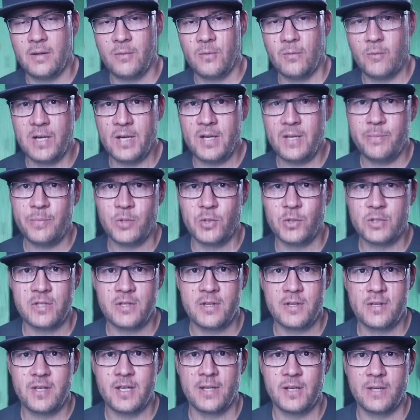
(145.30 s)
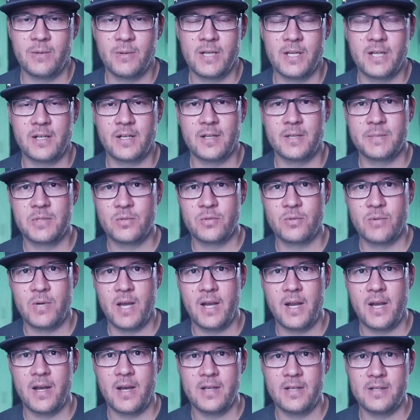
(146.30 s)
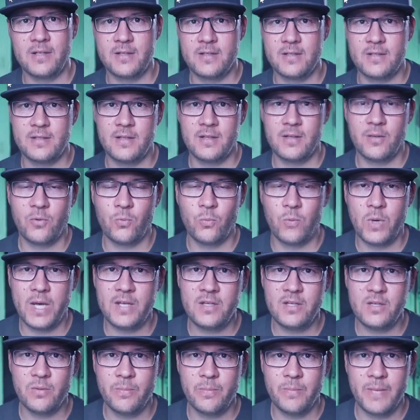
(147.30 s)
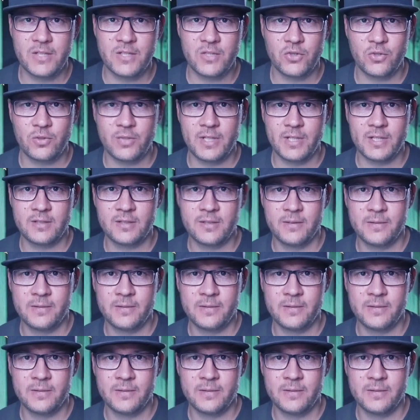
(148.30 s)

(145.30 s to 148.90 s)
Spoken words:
One important thing when it comes to ride height is the way you measure it.